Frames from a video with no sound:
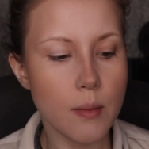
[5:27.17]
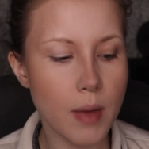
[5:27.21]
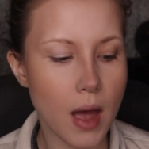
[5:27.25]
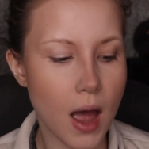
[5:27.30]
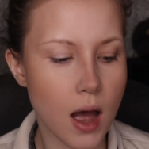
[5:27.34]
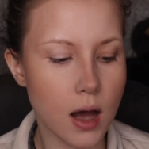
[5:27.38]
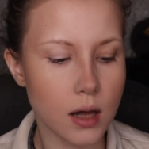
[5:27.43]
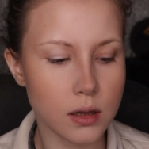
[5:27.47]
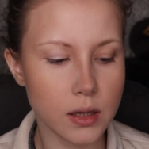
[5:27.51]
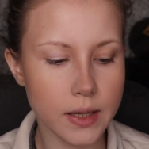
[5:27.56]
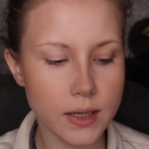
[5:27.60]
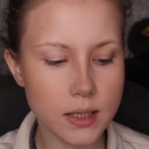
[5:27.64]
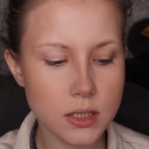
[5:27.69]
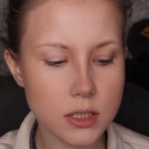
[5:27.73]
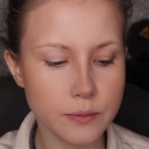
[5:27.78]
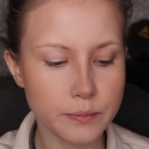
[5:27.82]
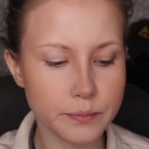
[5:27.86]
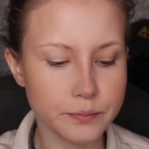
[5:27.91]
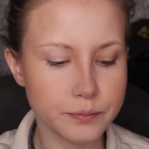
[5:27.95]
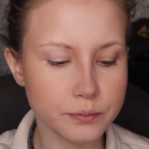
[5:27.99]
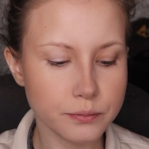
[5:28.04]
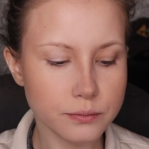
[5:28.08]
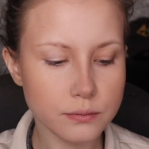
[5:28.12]
palette.
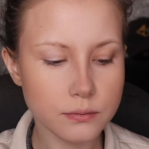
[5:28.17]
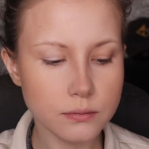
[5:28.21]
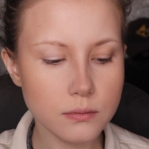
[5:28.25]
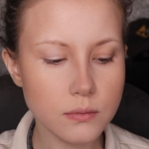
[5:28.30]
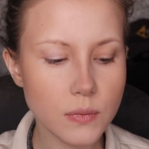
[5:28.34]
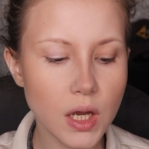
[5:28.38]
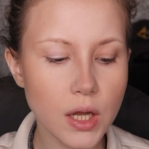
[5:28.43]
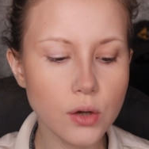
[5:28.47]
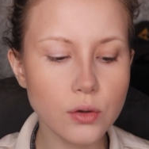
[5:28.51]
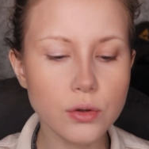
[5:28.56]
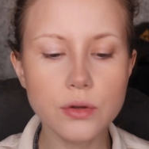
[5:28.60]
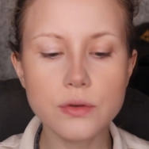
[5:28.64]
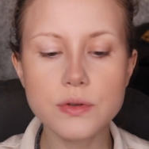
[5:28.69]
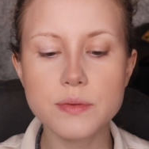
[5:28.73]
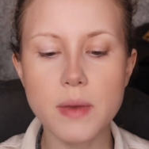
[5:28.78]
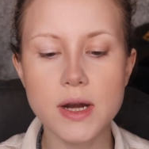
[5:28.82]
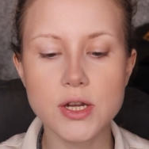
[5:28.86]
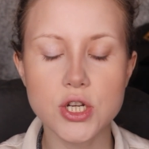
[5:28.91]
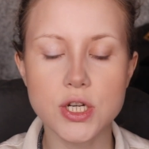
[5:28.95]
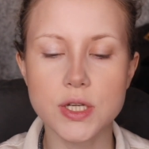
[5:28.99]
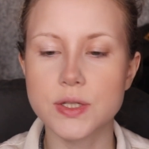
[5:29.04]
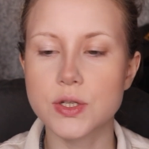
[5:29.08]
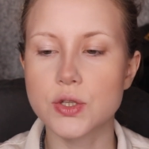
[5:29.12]
I don't use
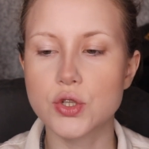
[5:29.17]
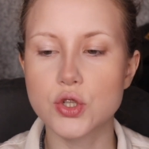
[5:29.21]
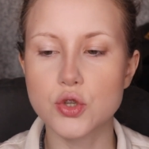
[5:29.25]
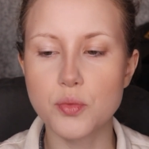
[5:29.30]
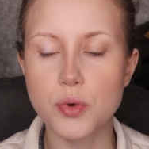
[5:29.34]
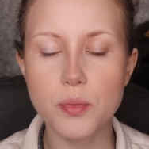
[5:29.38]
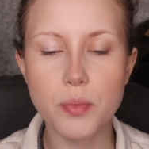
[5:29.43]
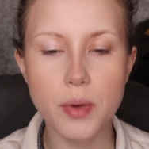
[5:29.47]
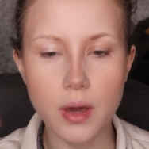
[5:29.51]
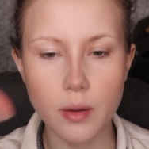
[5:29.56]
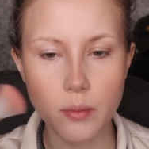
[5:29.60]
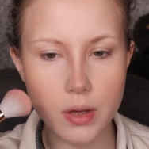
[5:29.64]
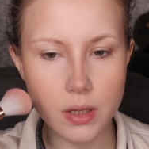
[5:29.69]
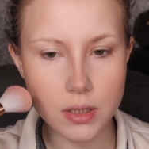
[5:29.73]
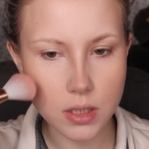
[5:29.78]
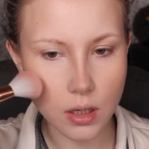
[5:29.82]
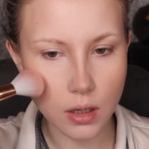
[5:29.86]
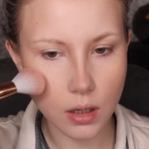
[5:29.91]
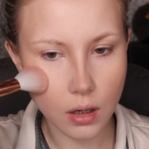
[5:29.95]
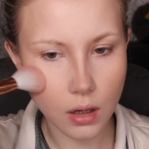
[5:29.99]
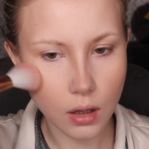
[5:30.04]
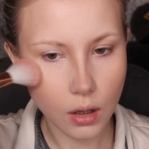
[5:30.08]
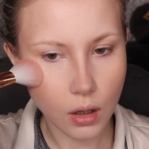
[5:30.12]
much because it's super
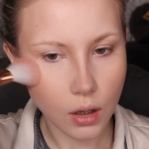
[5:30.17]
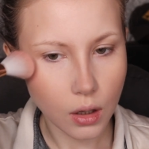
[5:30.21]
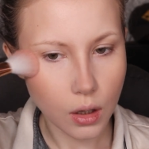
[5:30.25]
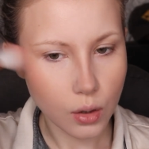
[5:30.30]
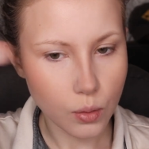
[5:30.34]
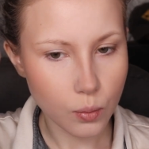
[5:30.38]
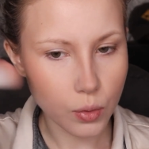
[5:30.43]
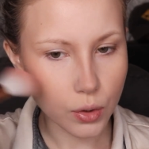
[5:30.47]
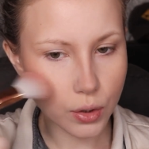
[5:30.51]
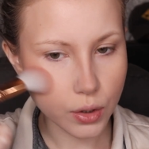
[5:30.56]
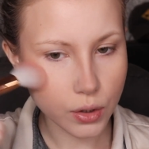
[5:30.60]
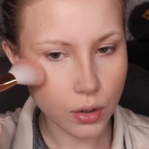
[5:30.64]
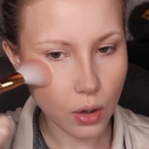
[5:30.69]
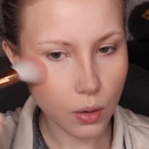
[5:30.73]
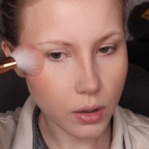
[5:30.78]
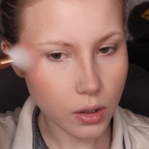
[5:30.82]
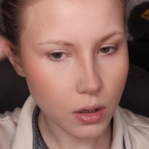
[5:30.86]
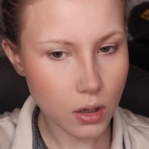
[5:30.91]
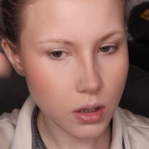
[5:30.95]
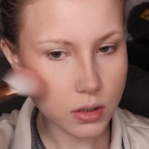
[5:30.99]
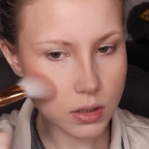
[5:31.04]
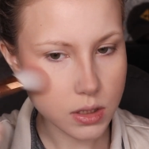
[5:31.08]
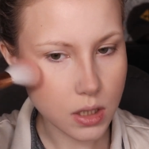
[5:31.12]
pigmented. We're
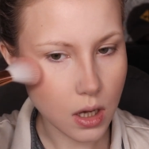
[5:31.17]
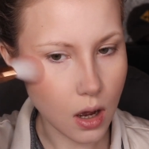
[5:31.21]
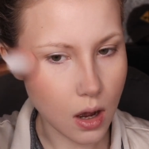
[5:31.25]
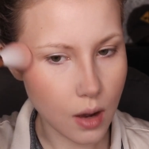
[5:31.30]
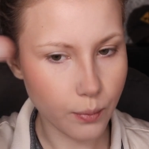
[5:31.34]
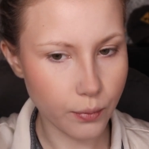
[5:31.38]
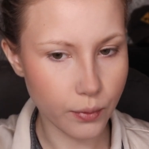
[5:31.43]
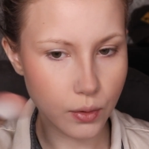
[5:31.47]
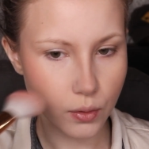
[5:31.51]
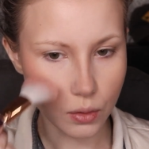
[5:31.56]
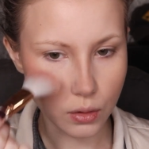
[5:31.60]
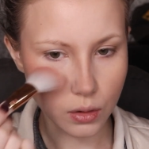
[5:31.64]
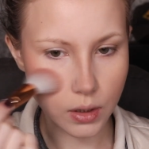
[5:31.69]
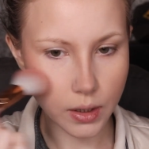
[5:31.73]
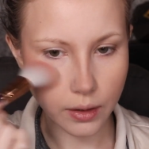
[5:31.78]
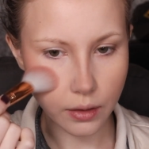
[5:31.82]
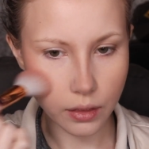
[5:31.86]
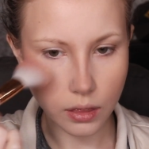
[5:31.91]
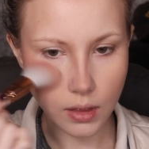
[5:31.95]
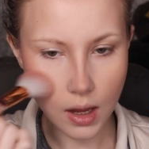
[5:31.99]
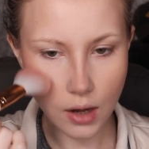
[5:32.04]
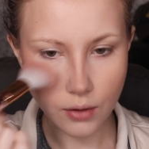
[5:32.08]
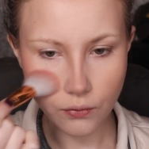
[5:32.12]
going on top
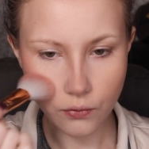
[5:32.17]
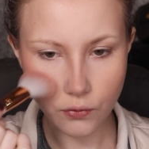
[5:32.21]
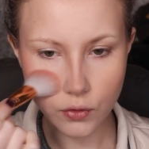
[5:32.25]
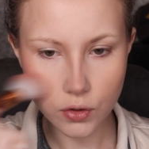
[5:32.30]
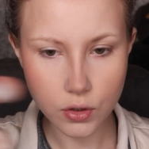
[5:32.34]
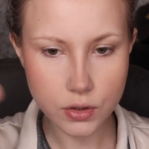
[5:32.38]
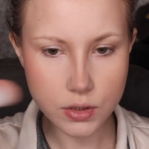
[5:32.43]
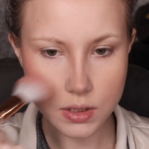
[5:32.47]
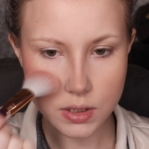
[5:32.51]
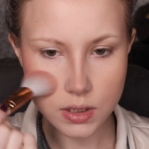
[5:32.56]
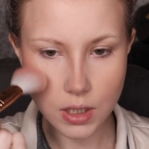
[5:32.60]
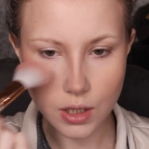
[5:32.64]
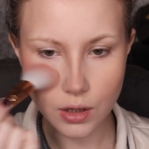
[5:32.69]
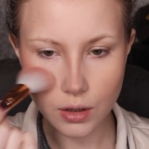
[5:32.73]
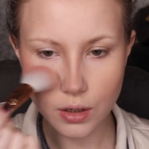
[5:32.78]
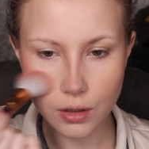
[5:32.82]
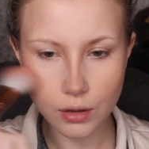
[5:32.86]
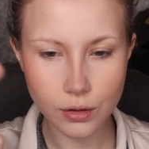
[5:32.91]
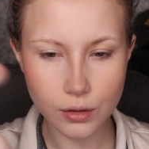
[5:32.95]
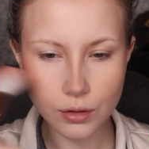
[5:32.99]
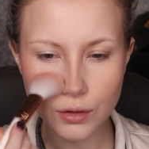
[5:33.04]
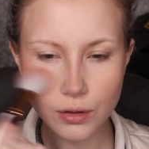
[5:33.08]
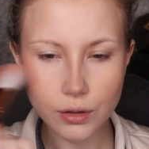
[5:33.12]
like that first, and then
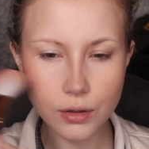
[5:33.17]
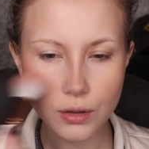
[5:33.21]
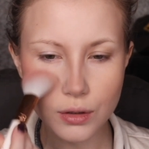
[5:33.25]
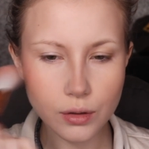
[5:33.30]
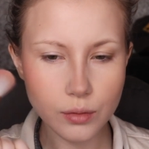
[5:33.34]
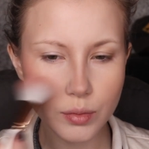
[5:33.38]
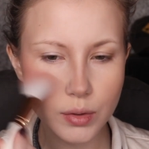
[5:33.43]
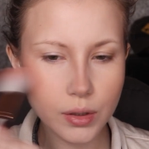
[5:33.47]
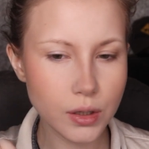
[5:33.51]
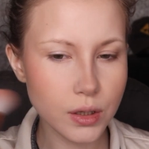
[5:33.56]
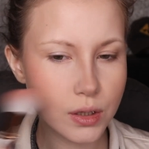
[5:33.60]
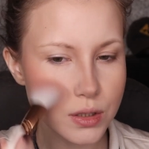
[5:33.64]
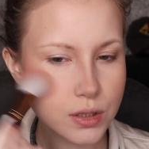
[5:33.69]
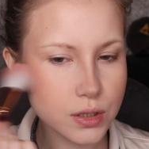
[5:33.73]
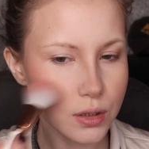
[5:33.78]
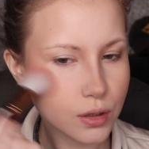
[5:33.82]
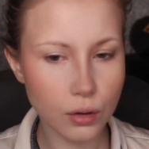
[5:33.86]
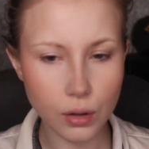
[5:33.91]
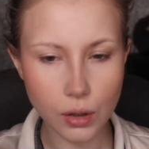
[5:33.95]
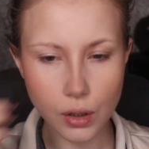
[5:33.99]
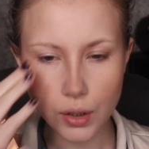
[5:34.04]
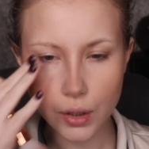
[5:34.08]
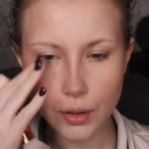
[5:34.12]
a little bit
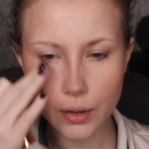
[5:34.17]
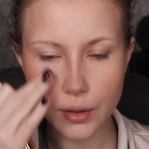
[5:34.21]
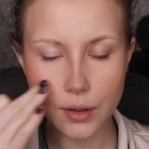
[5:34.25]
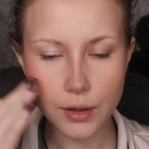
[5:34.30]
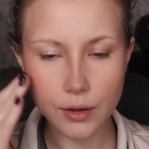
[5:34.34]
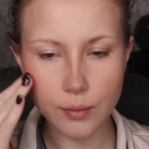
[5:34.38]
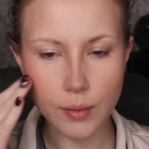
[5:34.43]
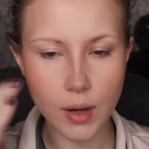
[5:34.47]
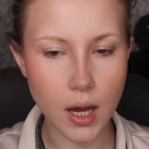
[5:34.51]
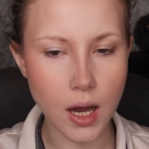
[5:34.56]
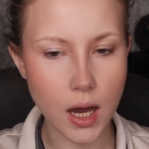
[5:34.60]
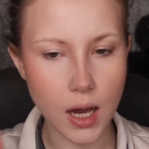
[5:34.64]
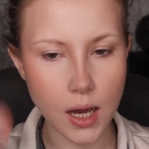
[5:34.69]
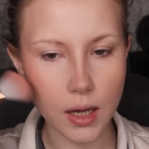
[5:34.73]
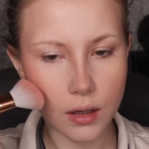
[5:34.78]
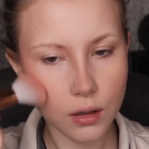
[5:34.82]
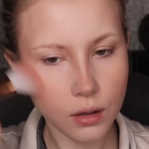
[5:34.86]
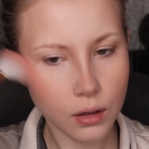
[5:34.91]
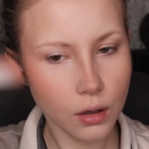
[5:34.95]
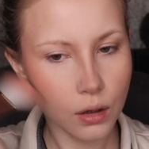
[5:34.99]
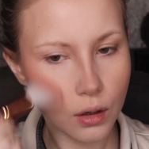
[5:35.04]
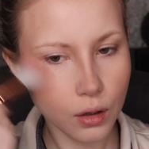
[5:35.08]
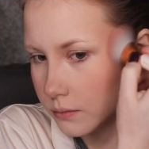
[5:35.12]
underneath my
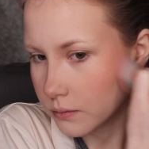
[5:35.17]
eye.